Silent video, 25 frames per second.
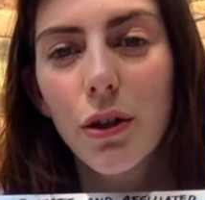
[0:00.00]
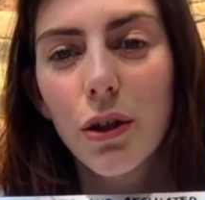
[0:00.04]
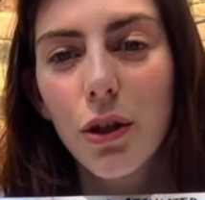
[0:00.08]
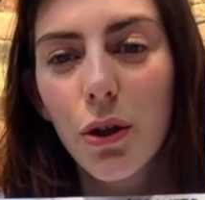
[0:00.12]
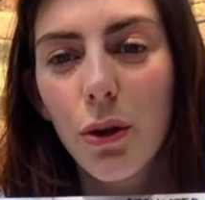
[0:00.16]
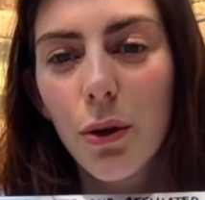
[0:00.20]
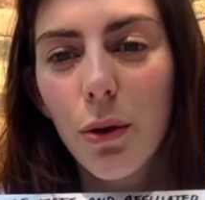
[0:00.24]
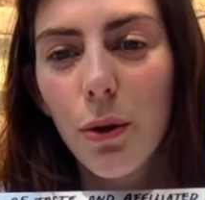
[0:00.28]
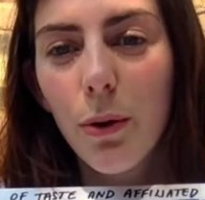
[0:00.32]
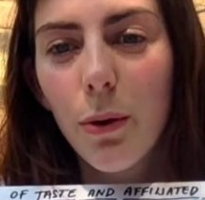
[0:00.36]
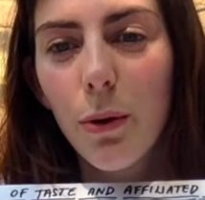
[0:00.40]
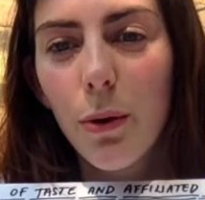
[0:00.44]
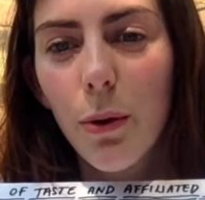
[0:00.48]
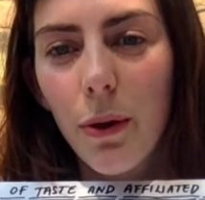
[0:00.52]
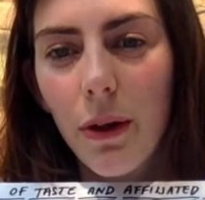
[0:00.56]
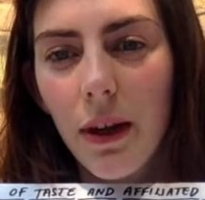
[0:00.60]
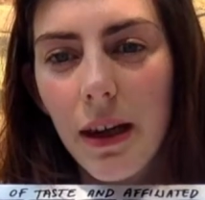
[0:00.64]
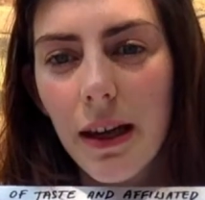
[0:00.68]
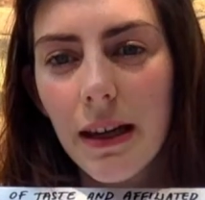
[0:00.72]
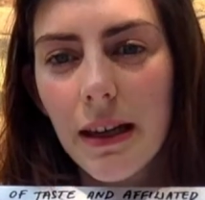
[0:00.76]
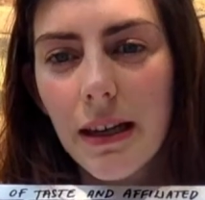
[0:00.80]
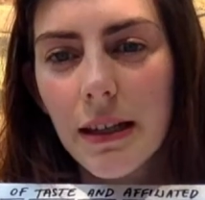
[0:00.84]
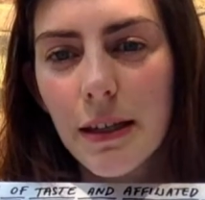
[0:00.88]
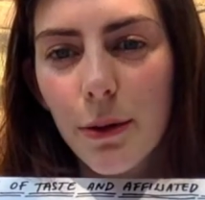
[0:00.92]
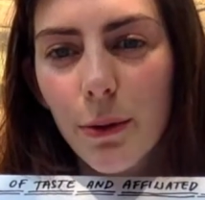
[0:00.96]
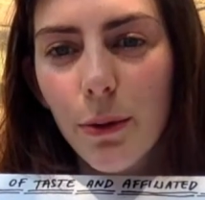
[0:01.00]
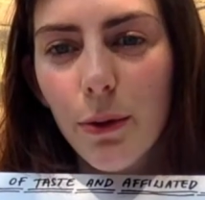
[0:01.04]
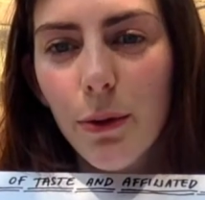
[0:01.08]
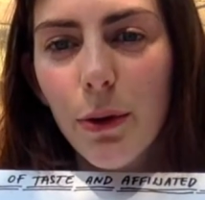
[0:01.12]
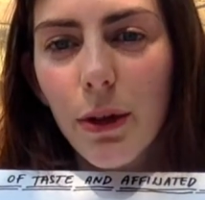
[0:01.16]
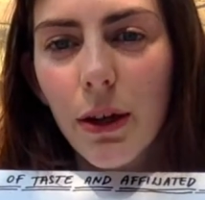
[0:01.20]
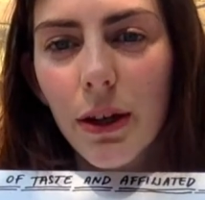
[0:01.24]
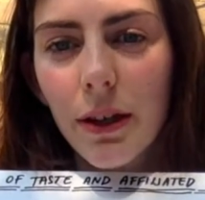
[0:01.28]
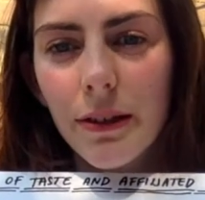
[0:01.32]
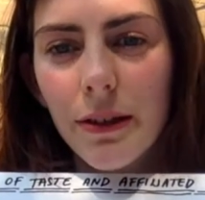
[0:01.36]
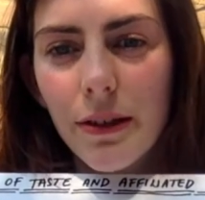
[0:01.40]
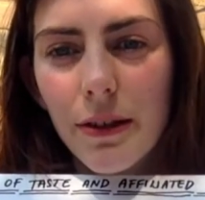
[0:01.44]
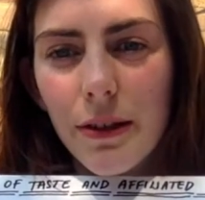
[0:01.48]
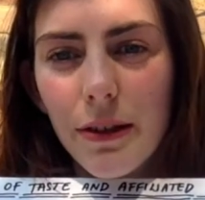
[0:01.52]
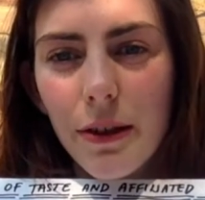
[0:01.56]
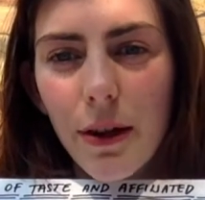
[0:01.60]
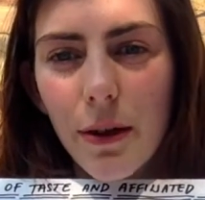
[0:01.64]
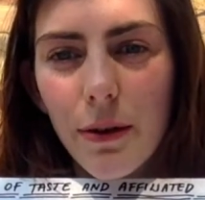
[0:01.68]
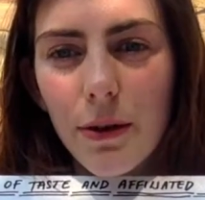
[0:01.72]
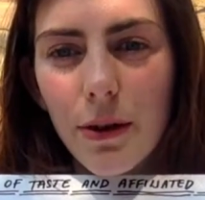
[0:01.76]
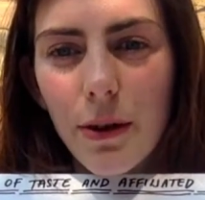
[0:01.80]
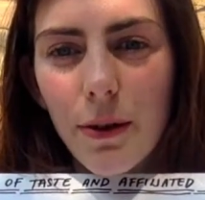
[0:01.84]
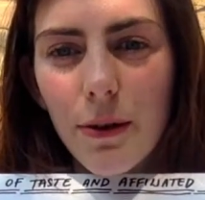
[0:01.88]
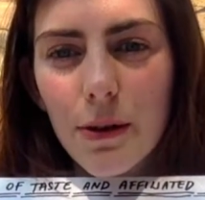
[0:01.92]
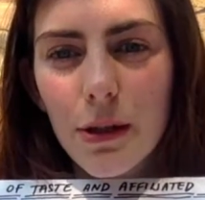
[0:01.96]
to these organs, so
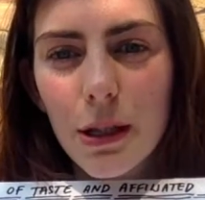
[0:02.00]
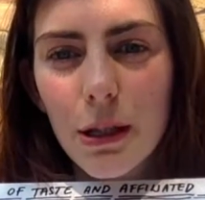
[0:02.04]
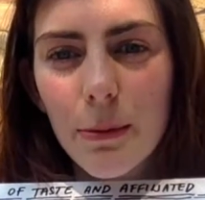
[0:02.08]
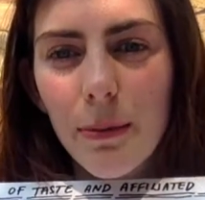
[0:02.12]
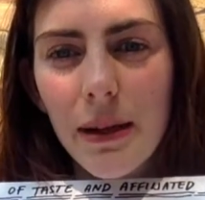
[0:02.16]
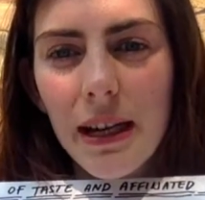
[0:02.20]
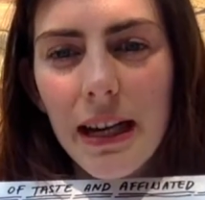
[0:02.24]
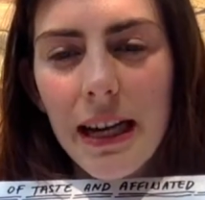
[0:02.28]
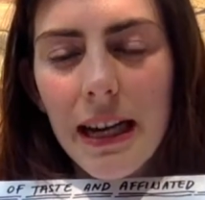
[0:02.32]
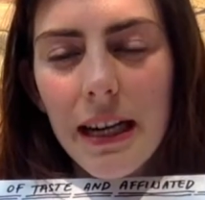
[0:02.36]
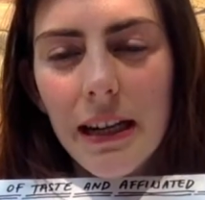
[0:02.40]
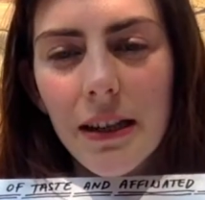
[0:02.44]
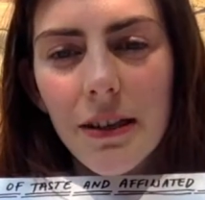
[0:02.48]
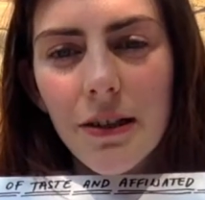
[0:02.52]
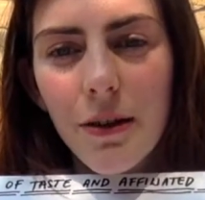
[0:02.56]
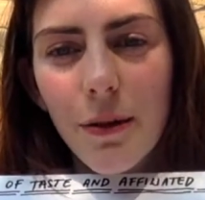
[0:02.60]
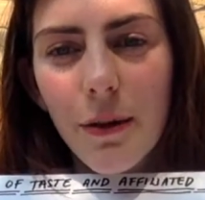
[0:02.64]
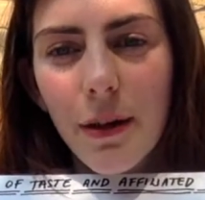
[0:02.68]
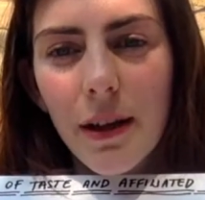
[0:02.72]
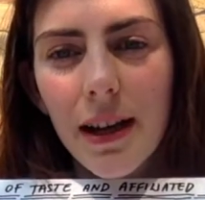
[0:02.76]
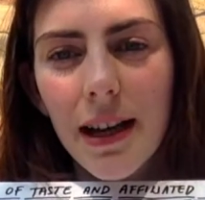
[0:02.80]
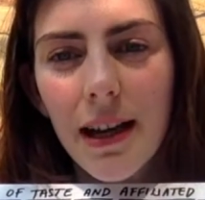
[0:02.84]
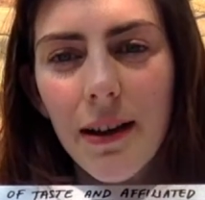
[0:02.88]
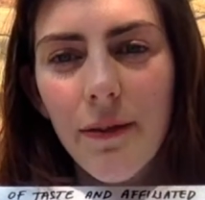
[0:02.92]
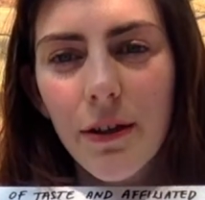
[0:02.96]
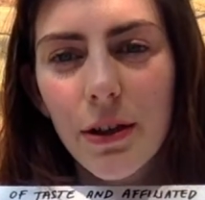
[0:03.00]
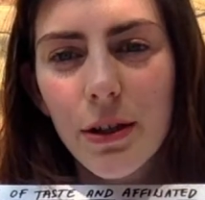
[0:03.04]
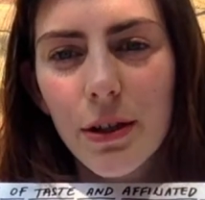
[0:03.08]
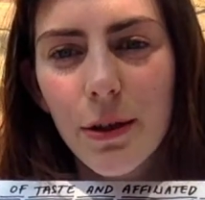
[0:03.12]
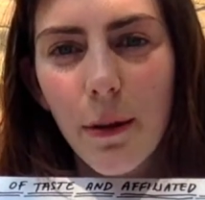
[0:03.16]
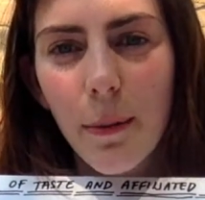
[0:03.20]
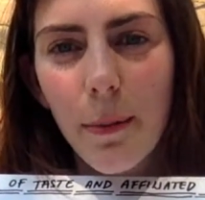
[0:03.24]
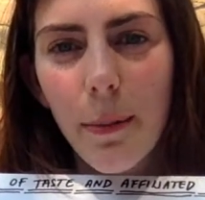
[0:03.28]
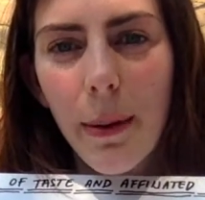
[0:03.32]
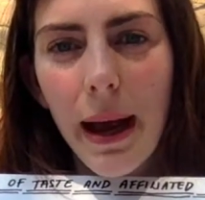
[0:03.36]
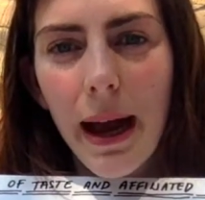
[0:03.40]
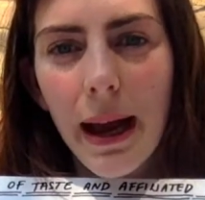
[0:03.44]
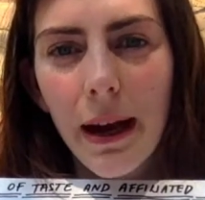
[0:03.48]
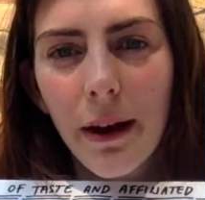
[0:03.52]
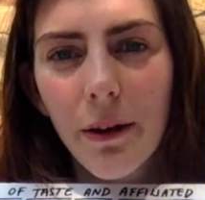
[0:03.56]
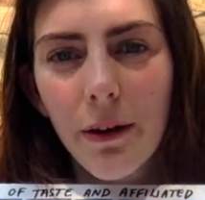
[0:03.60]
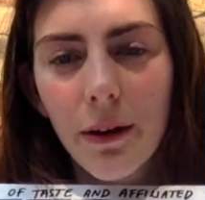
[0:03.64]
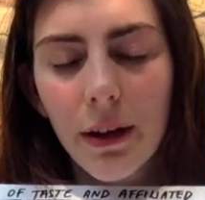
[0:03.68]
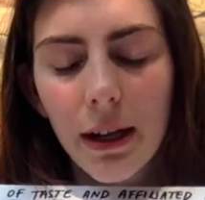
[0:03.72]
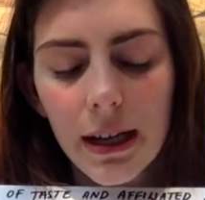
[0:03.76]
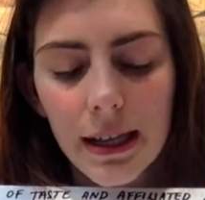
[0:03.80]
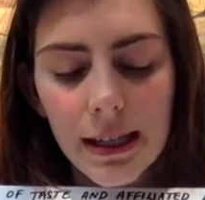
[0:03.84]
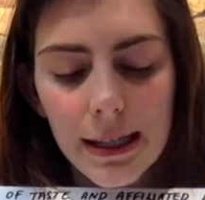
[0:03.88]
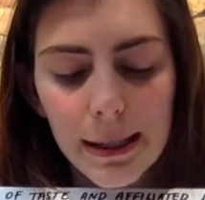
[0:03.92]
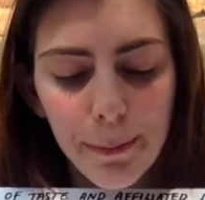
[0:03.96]
to the spleen, to the liver, to the
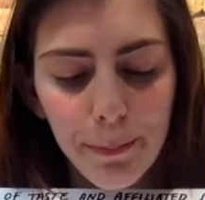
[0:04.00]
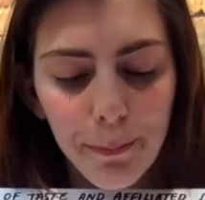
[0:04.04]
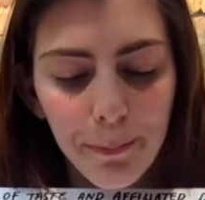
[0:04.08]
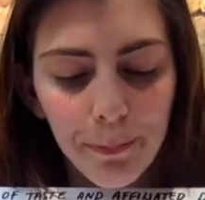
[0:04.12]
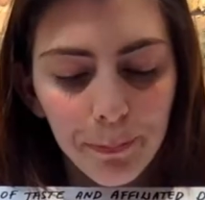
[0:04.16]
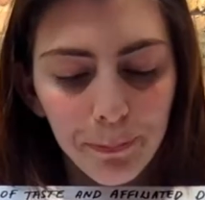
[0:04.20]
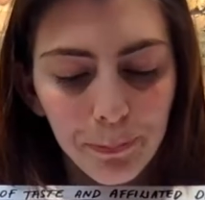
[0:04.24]
pancreas.